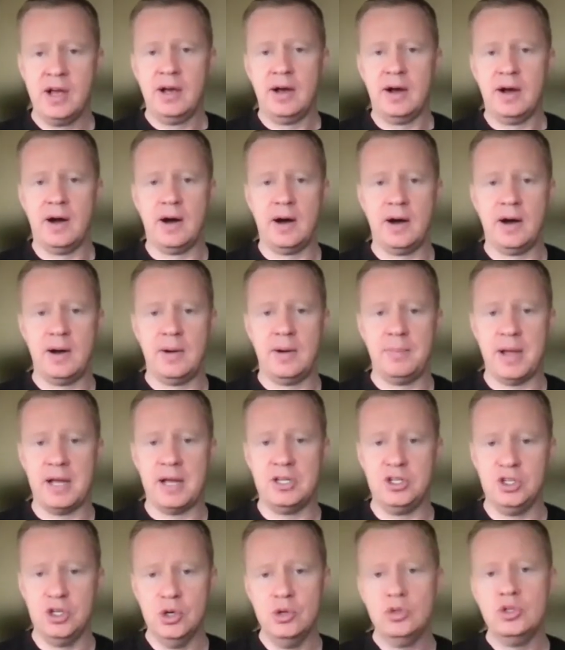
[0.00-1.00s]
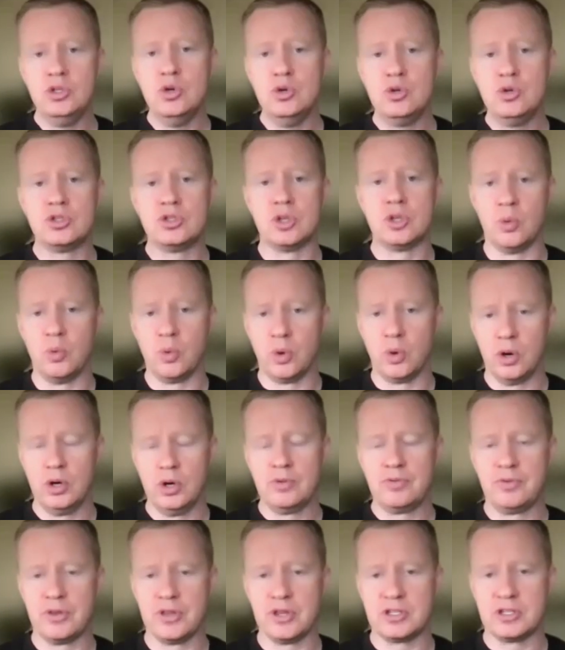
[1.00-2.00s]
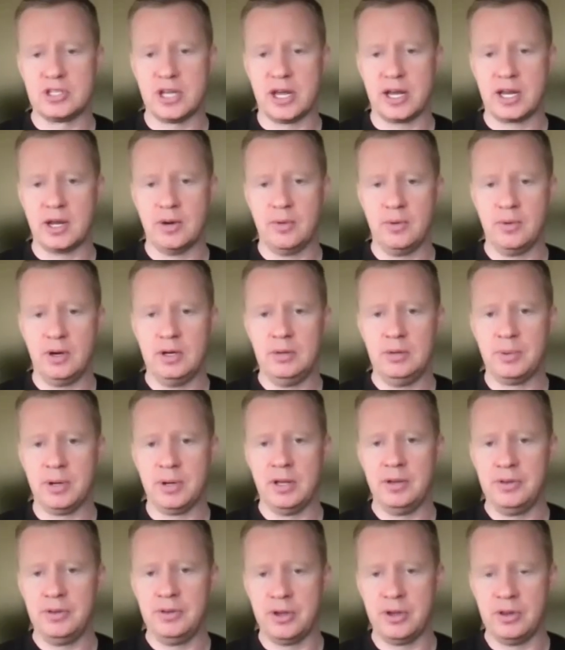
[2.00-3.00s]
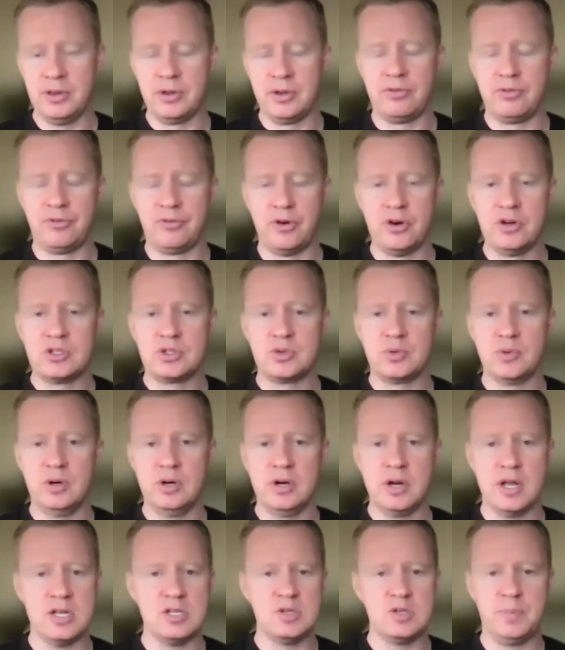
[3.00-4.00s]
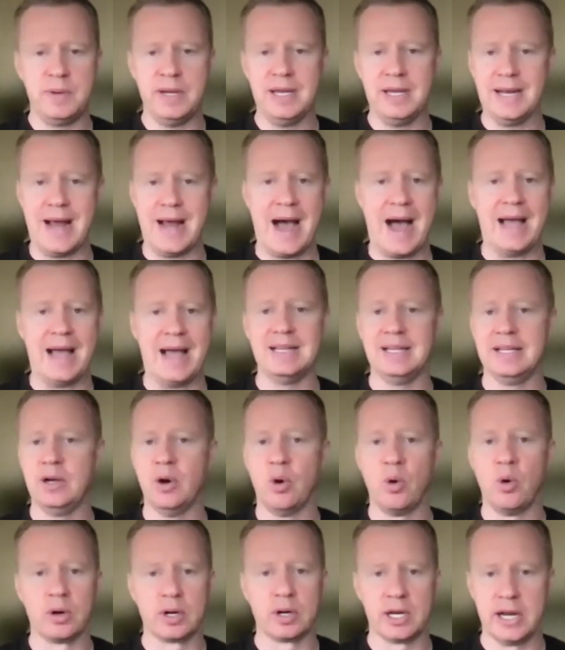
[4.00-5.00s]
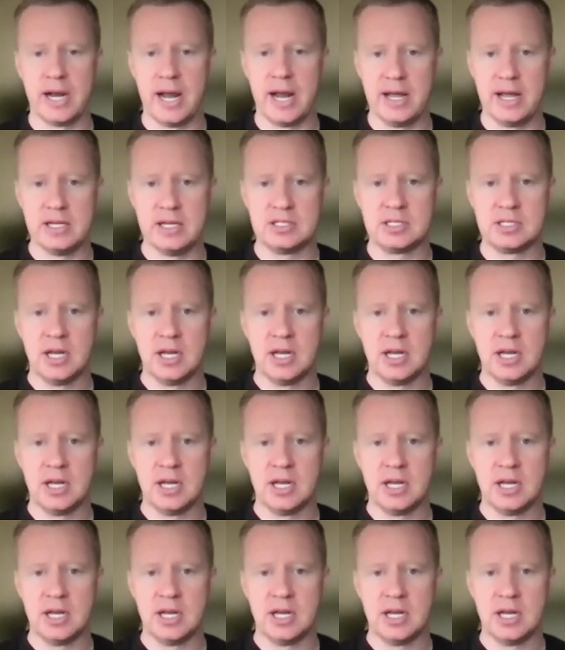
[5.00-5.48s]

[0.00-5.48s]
And you use the word for the second one, but the first word is being highly organized.